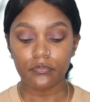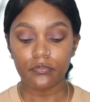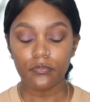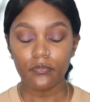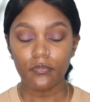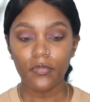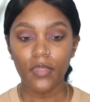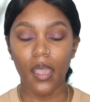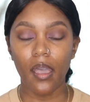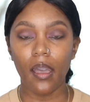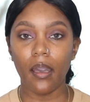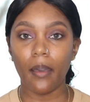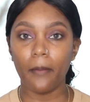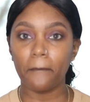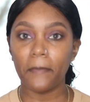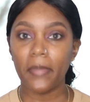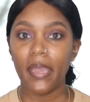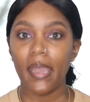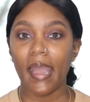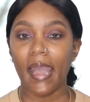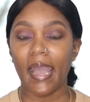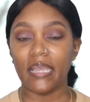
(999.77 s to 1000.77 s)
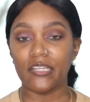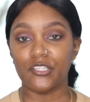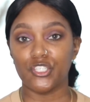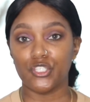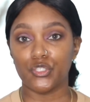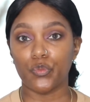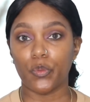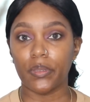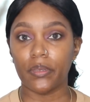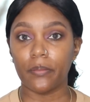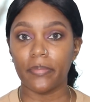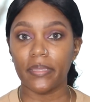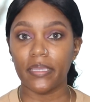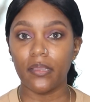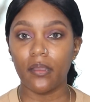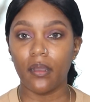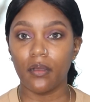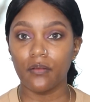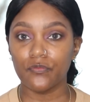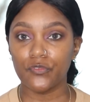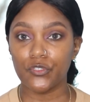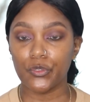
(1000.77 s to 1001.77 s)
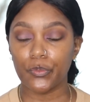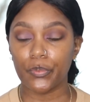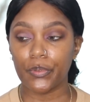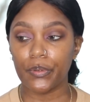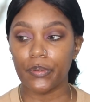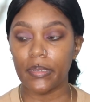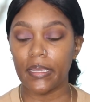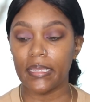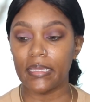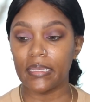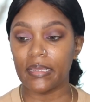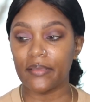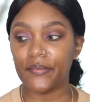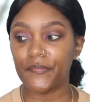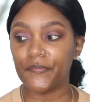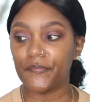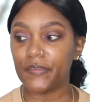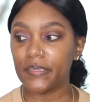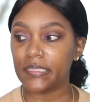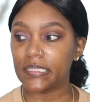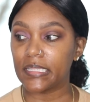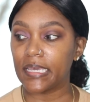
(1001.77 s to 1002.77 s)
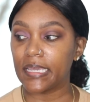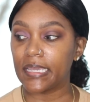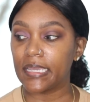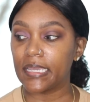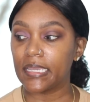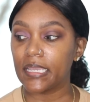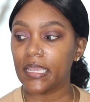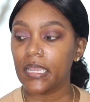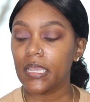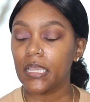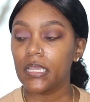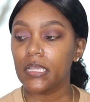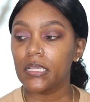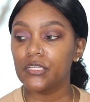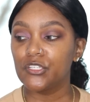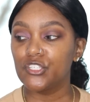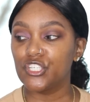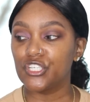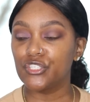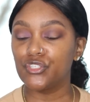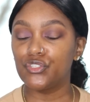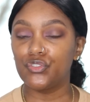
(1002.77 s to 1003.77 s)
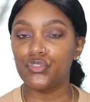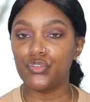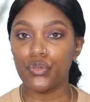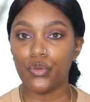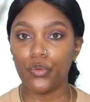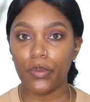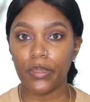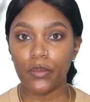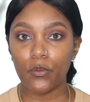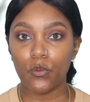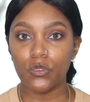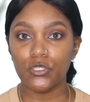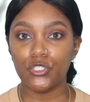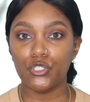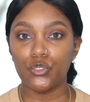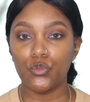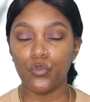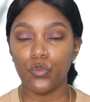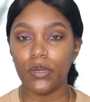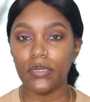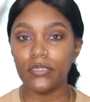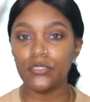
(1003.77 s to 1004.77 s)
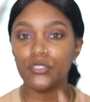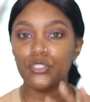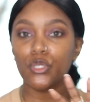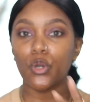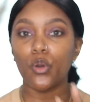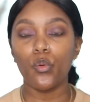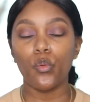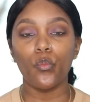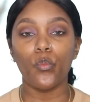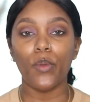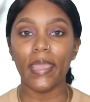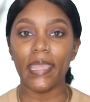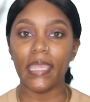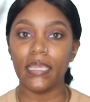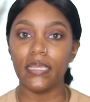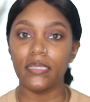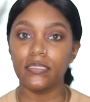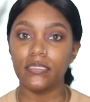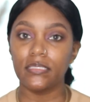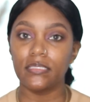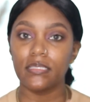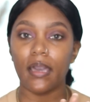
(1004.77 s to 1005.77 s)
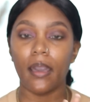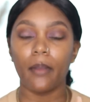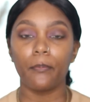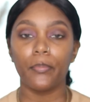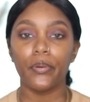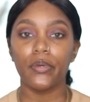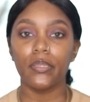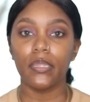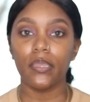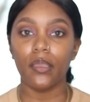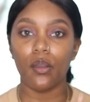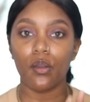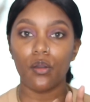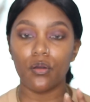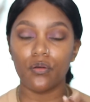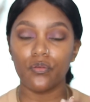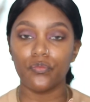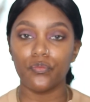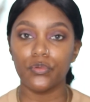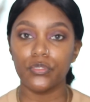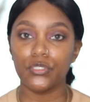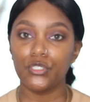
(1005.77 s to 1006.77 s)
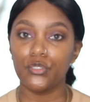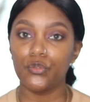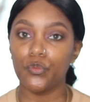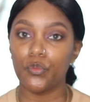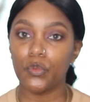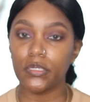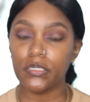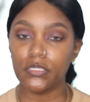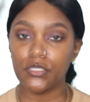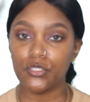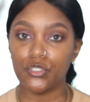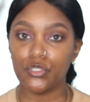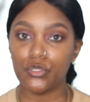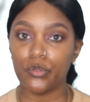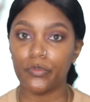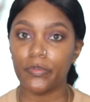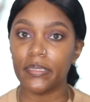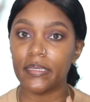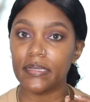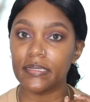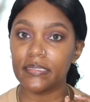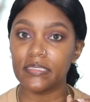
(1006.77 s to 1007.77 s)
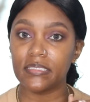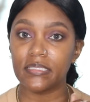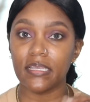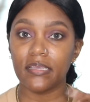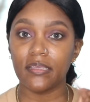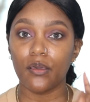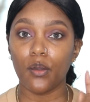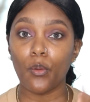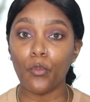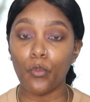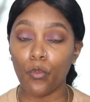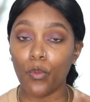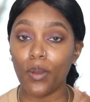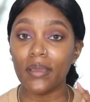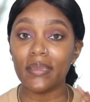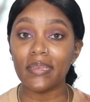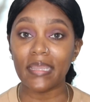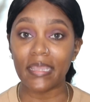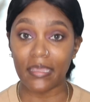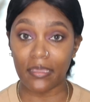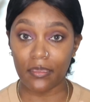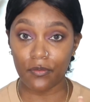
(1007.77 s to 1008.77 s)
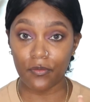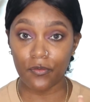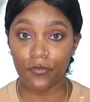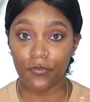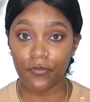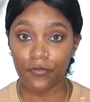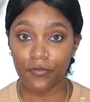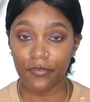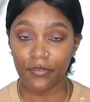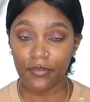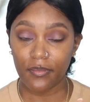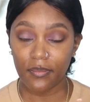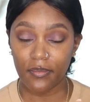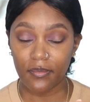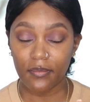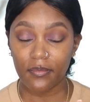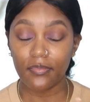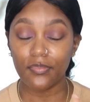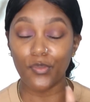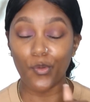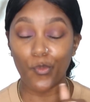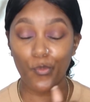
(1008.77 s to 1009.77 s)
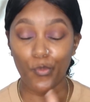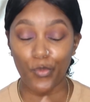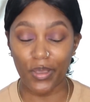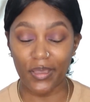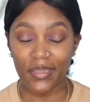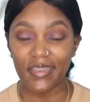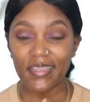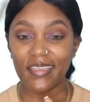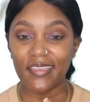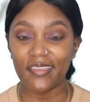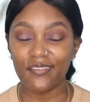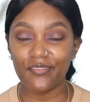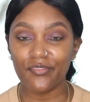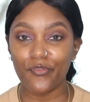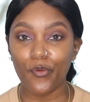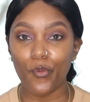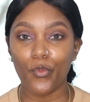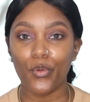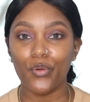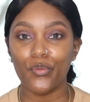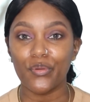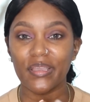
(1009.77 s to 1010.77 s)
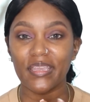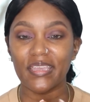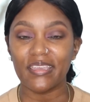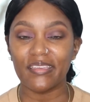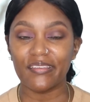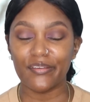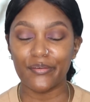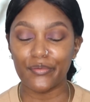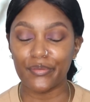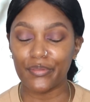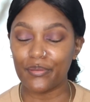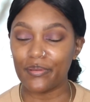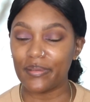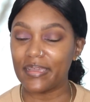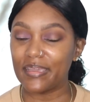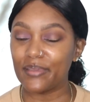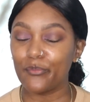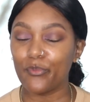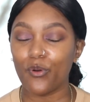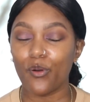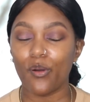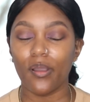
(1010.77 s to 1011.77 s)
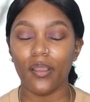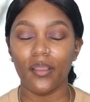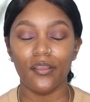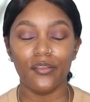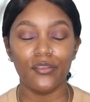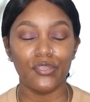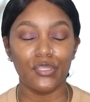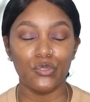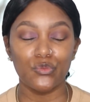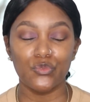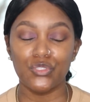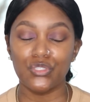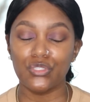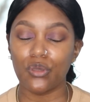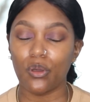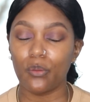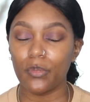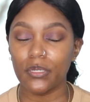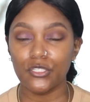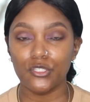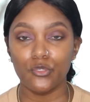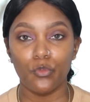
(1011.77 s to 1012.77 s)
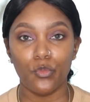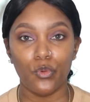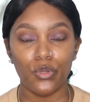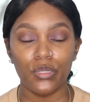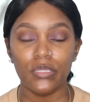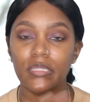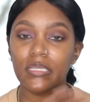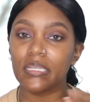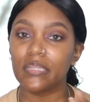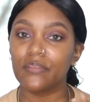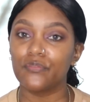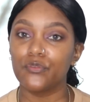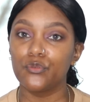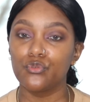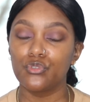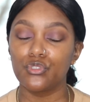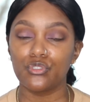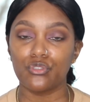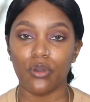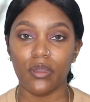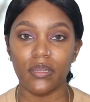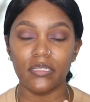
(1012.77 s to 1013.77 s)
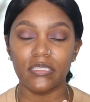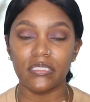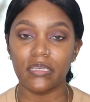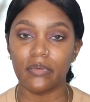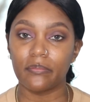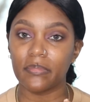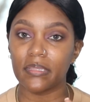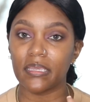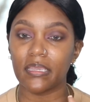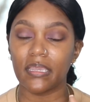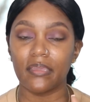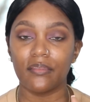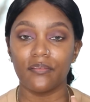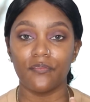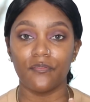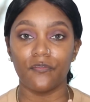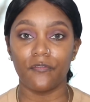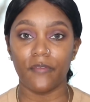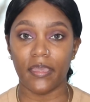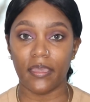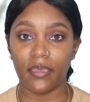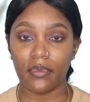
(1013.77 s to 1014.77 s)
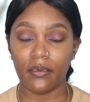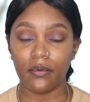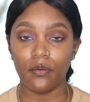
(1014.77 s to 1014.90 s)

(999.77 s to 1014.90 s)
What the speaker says: I just want to be comfortable, and I feel like just doing what you want. Don't wait. Stop putting off what you want to do, because the what if will kill you. It will hurt you so much more than if you start something and fail.